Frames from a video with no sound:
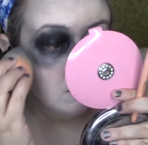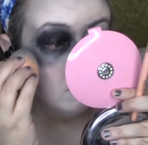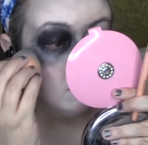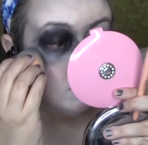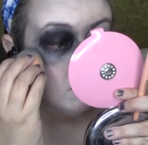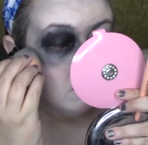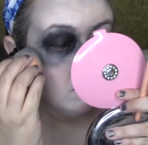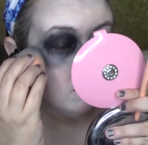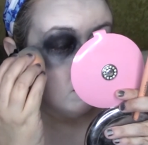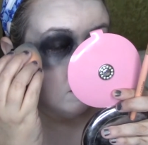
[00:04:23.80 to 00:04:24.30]

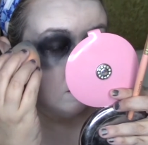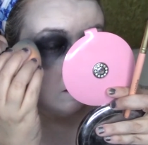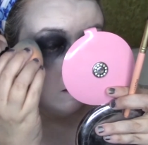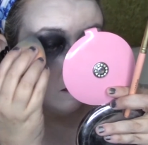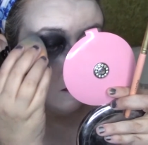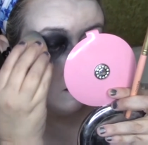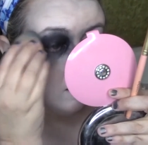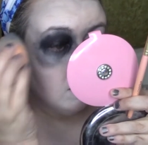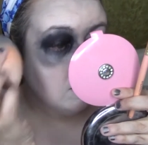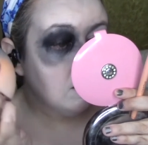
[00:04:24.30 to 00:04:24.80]
harsh
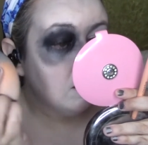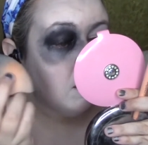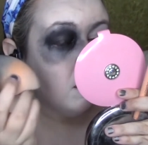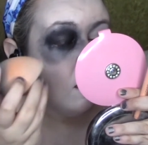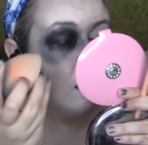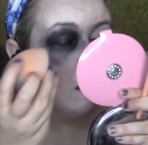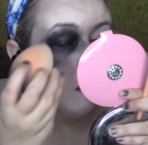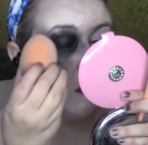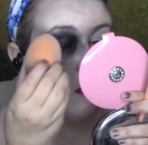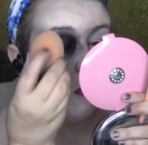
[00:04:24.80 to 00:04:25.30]
edges.
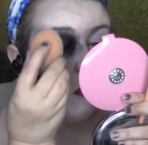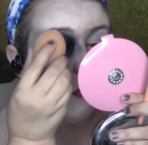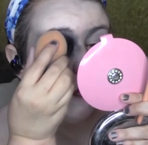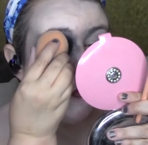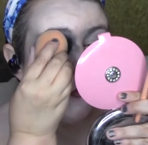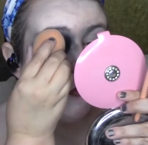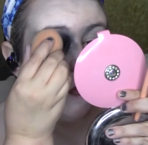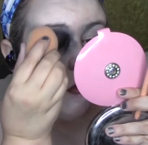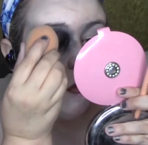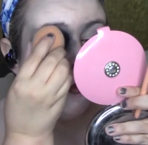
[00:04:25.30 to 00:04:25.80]
So I didn't
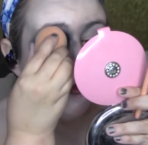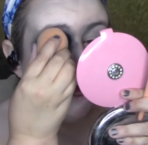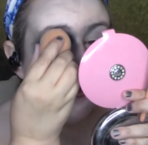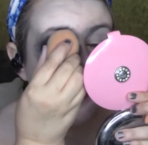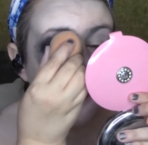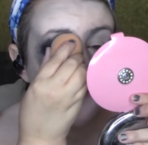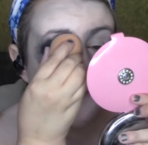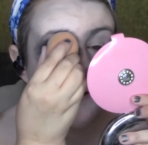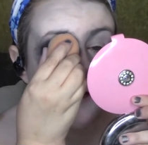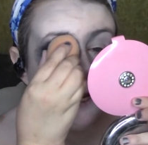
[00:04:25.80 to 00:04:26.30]
like how
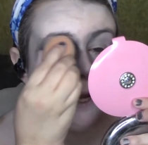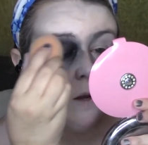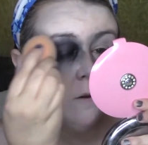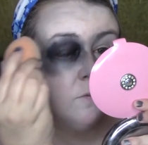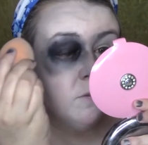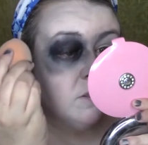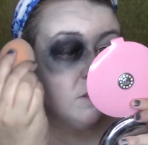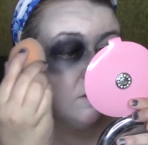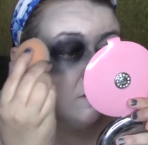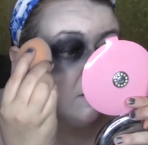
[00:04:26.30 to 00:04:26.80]
harsh they
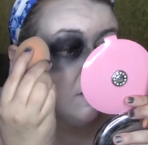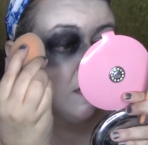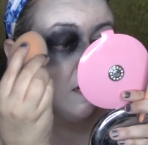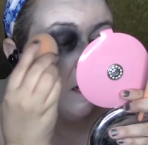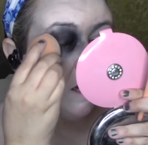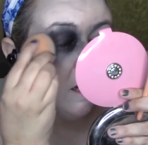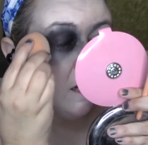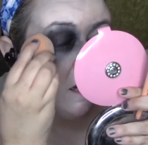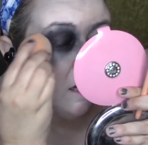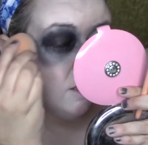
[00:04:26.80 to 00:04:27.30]
looked,
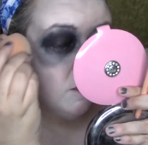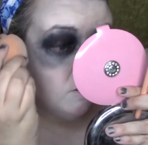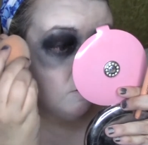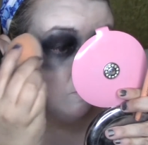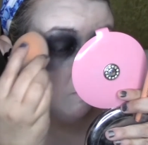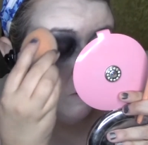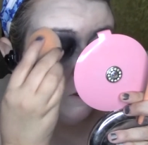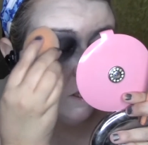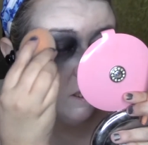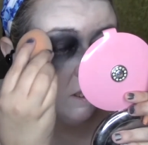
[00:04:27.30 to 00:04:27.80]
so I'm just
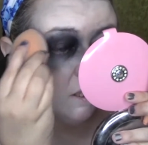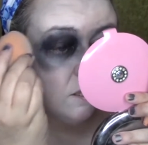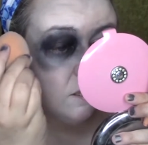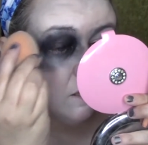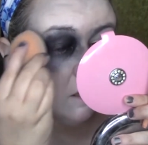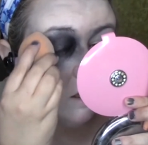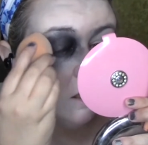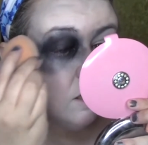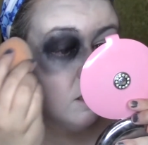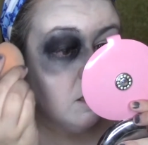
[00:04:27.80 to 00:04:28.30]
going over the
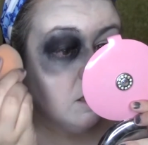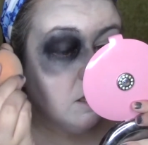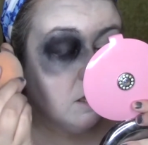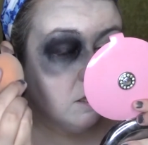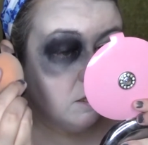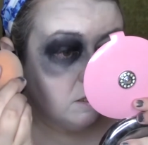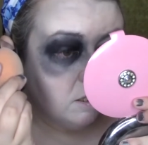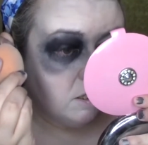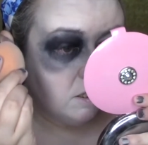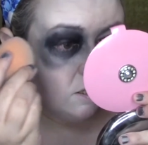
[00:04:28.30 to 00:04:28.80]
whole thing
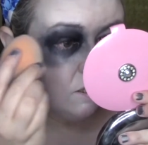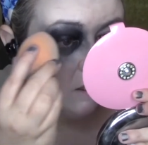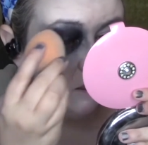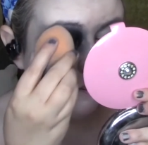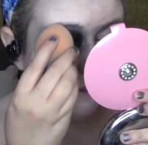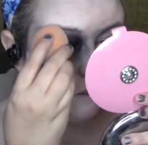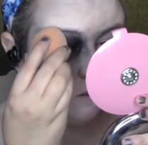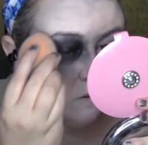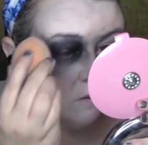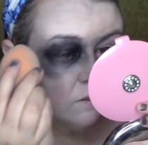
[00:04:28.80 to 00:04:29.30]

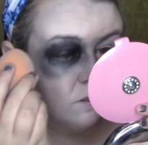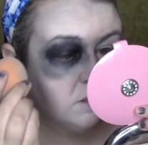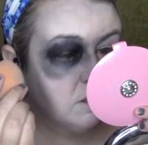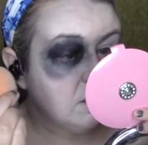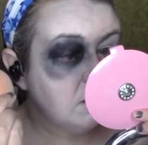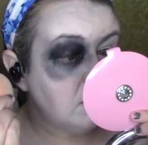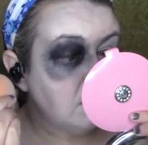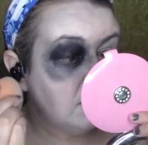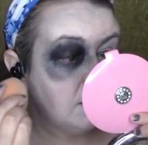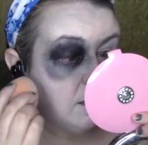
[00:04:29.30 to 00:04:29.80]
and
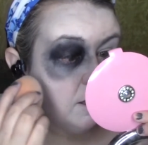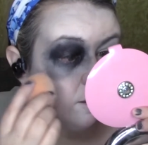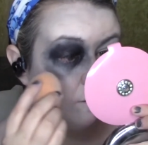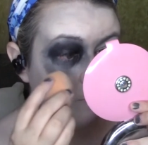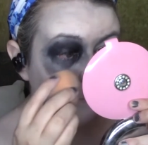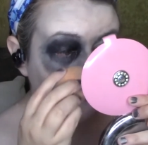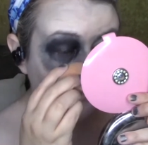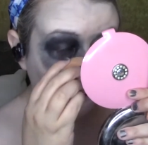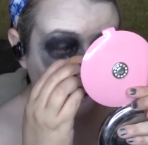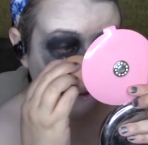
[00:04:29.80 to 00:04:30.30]
blending it out. I
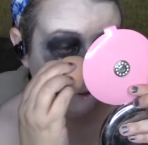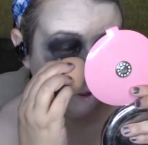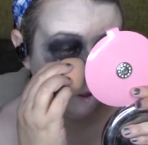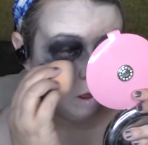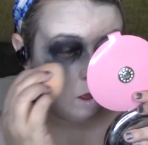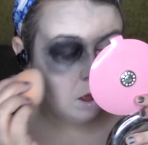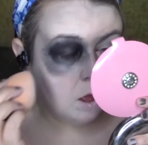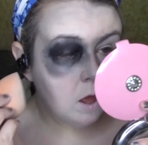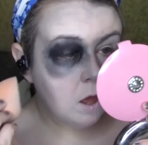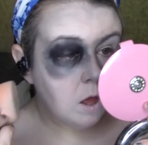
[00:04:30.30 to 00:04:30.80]
kind of
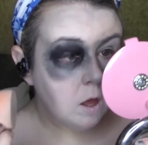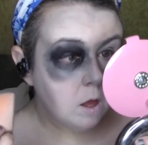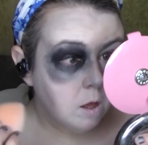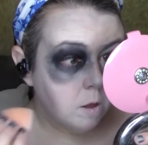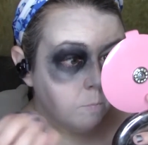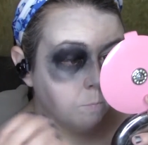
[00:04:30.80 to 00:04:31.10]
like the way